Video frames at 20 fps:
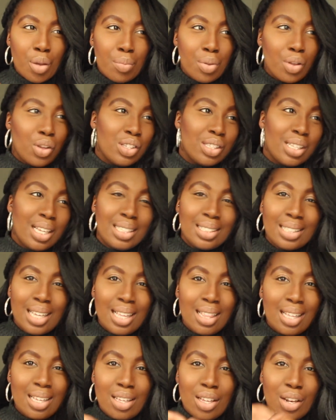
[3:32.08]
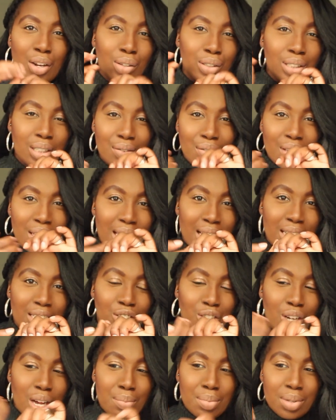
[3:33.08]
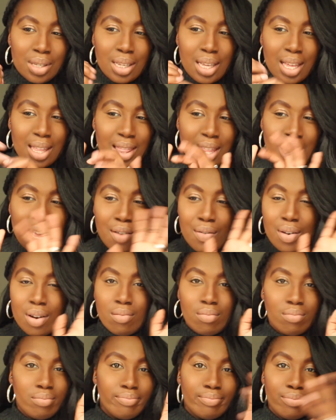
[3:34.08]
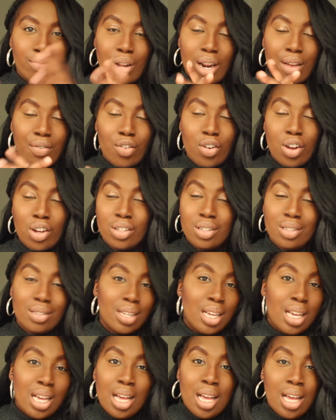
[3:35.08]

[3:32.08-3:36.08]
because they say that, you know, stuff can get trapped in there and whatever else.